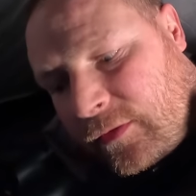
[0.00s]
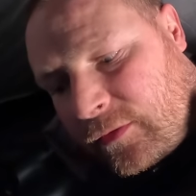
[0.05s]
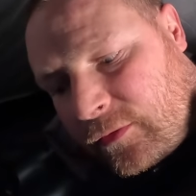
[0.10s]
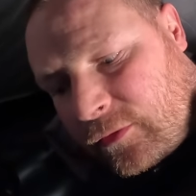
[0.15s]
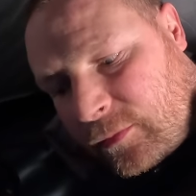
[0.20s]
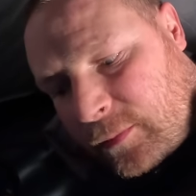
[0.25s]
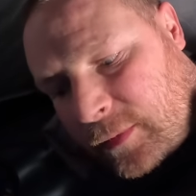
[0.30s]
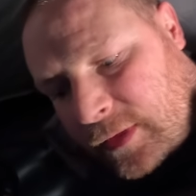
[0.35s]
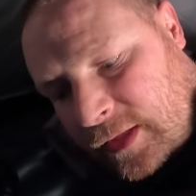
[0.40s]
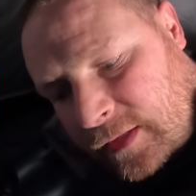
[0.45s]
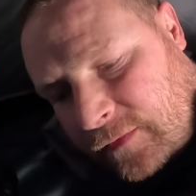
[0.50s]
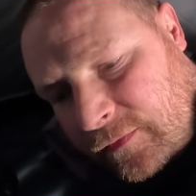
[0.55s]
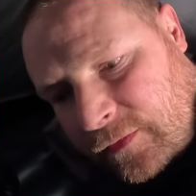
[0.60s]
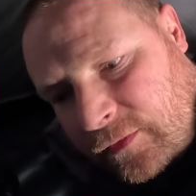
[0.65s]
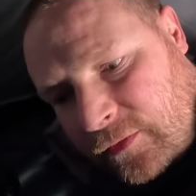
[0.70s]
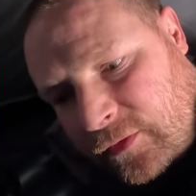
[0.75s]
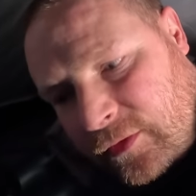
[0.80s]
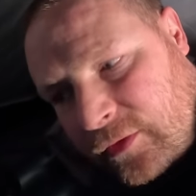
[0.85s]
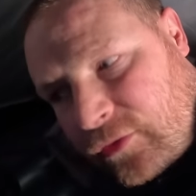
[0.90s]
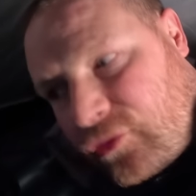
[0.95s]
Something
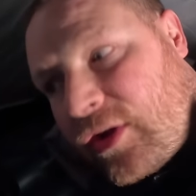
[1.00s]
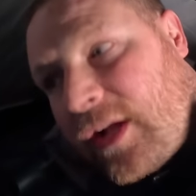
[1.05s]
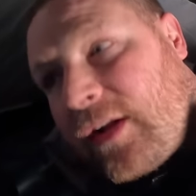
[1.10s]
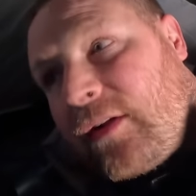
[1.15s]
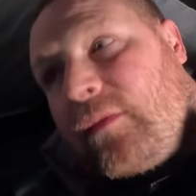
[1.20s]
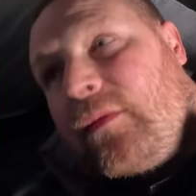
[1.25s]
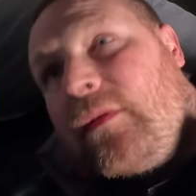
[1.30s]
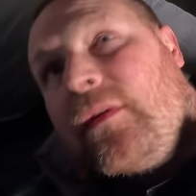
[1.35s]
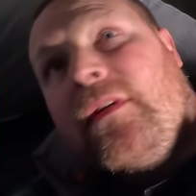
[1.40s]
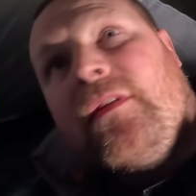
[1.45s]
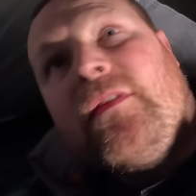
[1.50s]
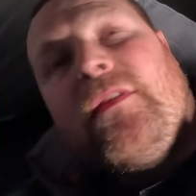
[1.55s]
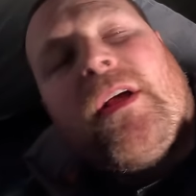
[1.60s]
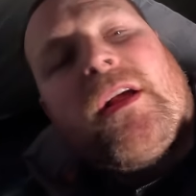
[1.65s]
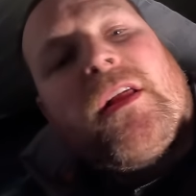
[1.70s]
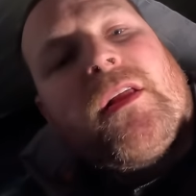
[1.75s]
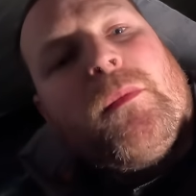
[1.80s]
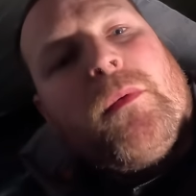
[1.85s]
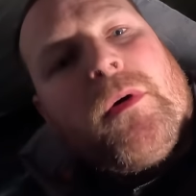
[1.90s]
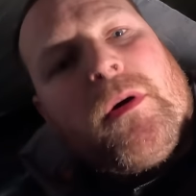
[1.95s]
different to the channel,
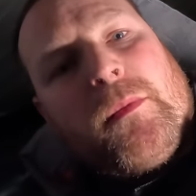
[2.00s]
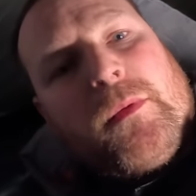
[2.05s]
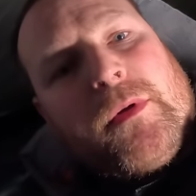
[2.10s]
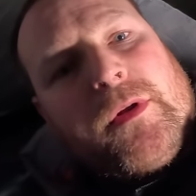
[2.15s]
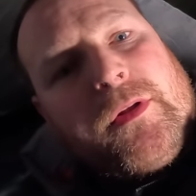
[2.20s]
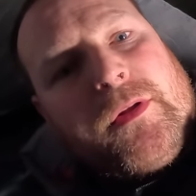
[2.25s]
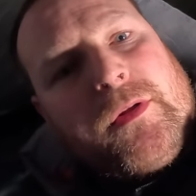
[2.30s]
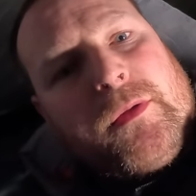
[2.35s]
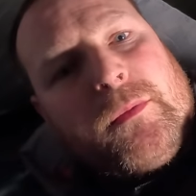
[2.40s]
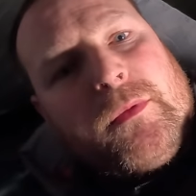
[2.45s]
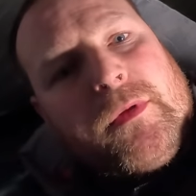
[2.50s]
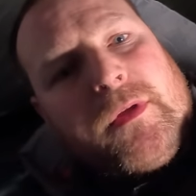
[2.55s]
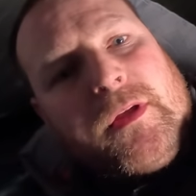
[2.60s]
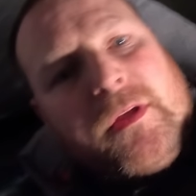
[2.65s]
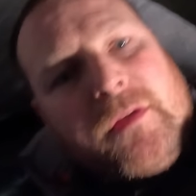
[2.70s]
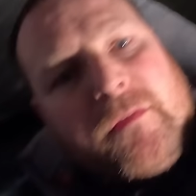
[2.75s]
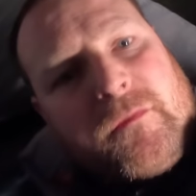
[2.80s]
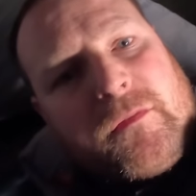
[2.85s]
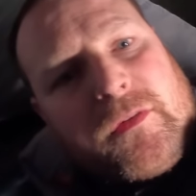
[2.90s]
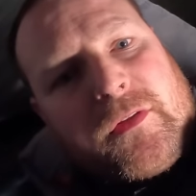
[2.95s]
exactly what I want to do.
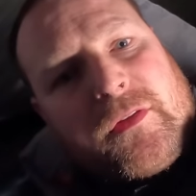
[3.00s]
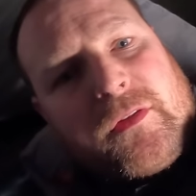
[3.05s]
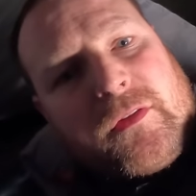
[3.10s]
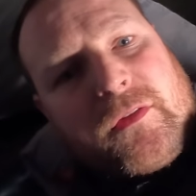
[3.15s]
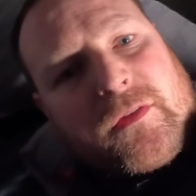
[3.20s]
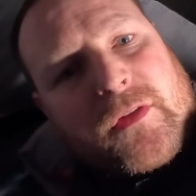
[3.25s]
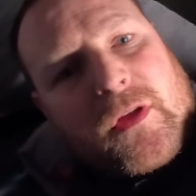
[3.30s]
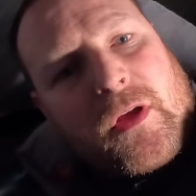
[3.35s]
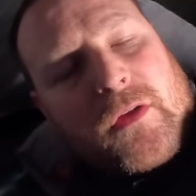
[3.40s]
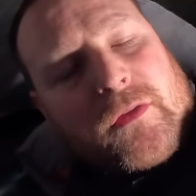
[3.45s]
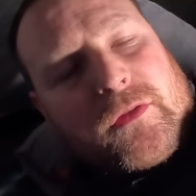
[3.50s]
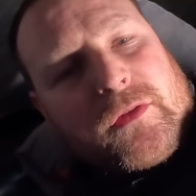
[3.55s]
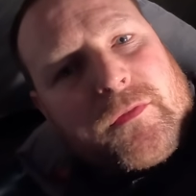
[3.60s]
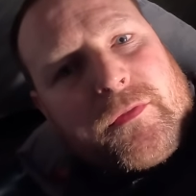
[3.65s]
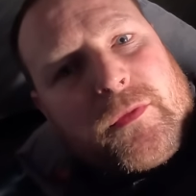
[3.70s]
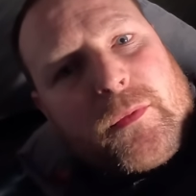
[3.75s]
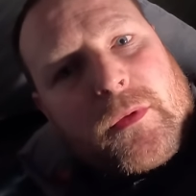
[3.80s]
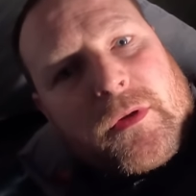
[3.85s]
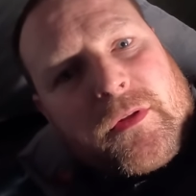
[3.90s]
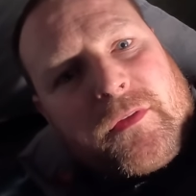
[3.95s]
If this is the sort of
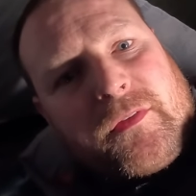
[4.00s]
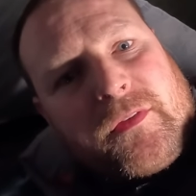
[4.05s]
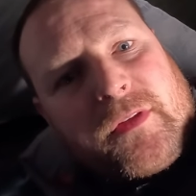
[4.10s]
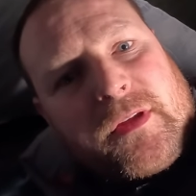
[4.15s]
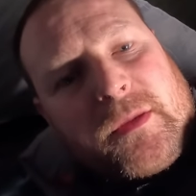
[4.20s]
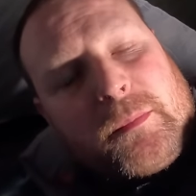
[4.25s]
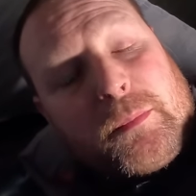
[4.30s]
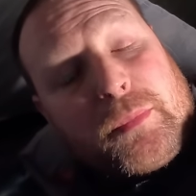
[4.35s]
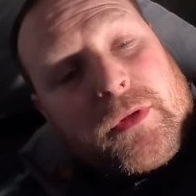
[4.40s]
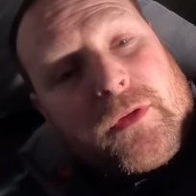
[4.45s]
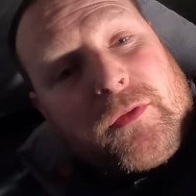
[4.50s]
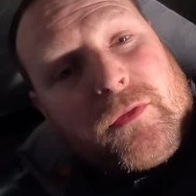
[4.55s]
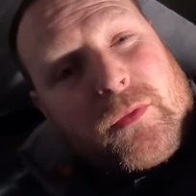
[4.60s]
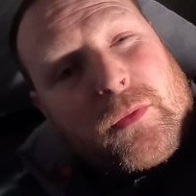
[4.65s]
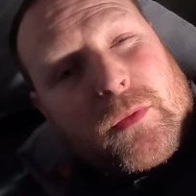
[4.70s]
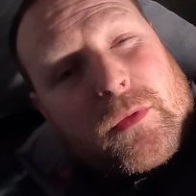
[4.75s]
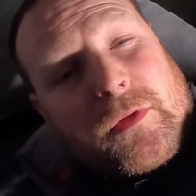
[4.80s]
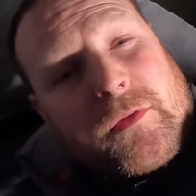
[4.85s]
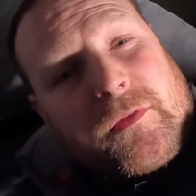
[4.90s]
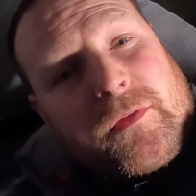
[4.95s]
stuff you want to see, please
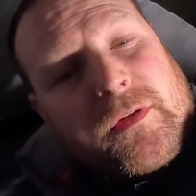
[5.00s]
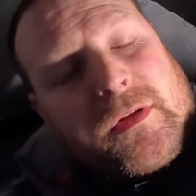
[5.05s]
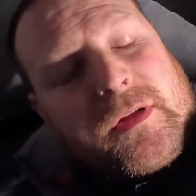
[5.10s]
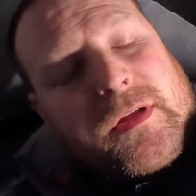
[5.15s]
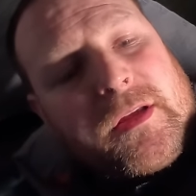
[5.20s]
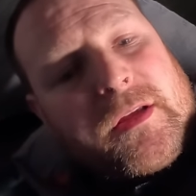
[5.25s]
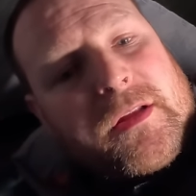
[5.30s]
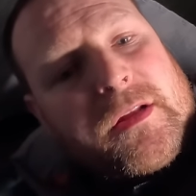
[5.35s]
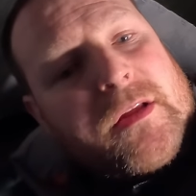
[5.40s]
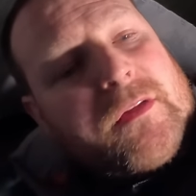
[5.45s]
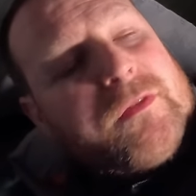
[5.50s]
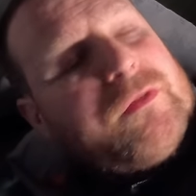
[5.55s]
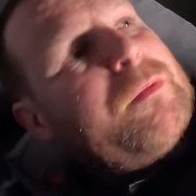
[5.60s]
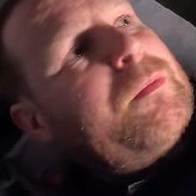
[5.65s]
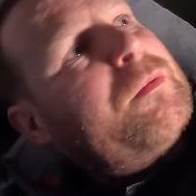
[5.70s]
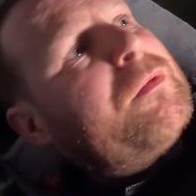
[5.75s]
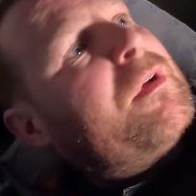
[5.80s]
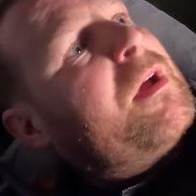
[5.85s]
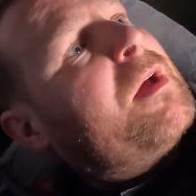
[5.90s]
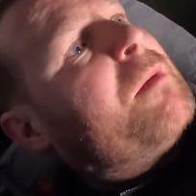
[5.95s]
do consider hitting that
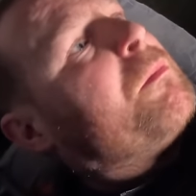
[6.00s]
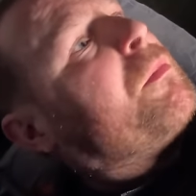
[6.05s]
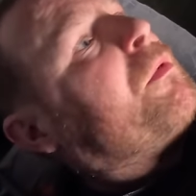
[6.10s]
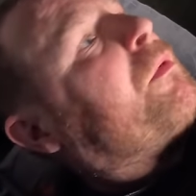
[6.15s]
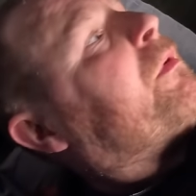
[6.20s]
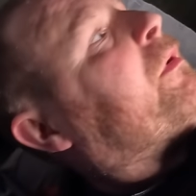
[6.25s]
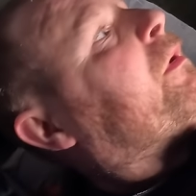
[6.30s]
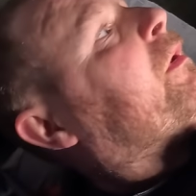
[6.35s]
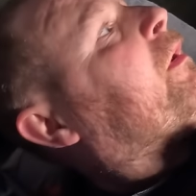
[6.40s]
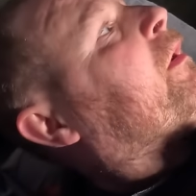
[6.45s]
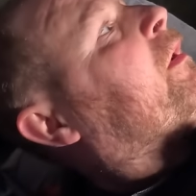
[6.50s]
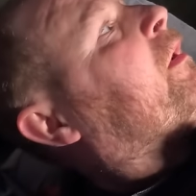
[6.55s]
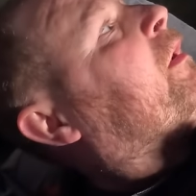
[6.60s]
subscribe button.